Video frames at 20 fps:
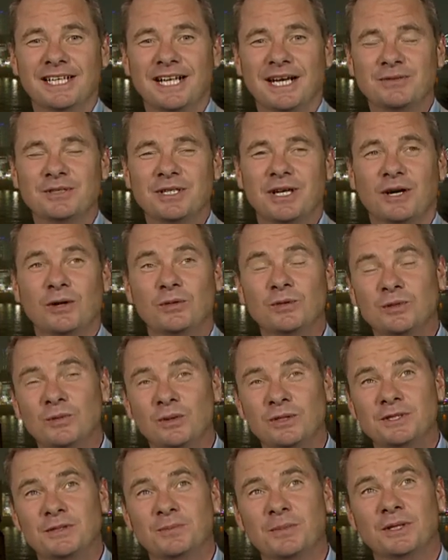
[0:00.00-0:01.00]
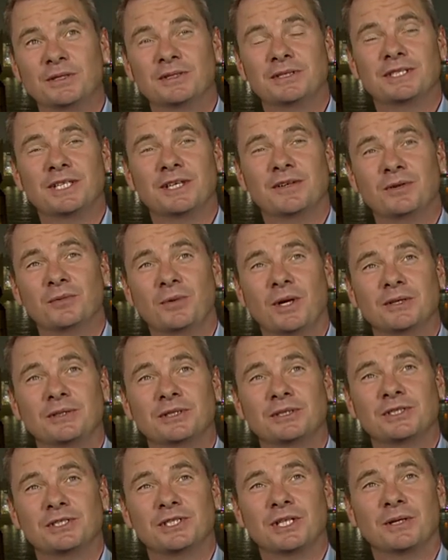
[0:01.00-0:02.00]
I always wanted to be on the Terry
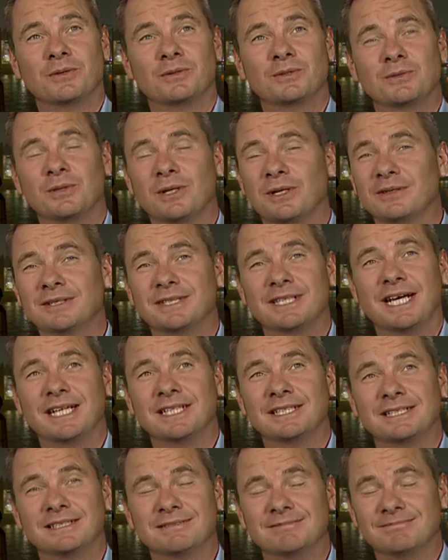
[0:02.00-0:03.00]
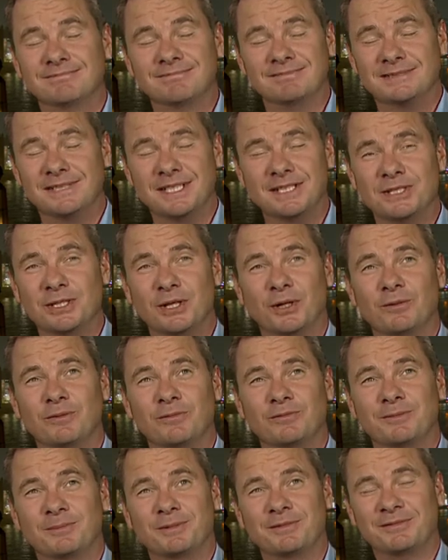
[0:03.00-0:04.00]
Wogan show as well, and that
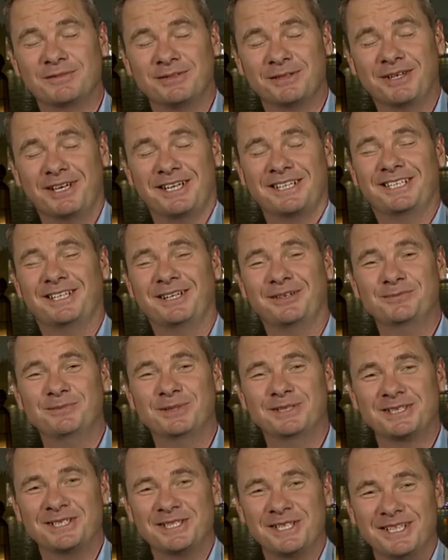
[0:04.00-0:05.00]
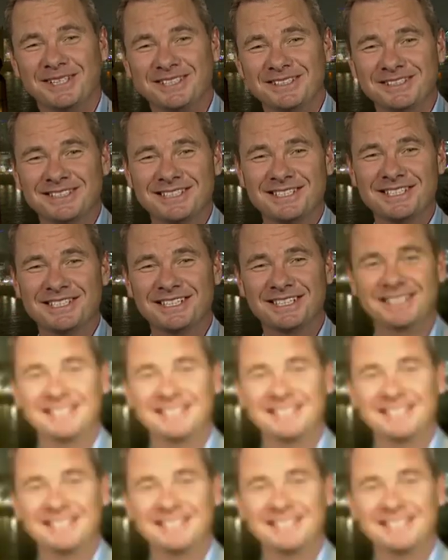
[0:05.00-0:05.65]
dissolved before I got my chance.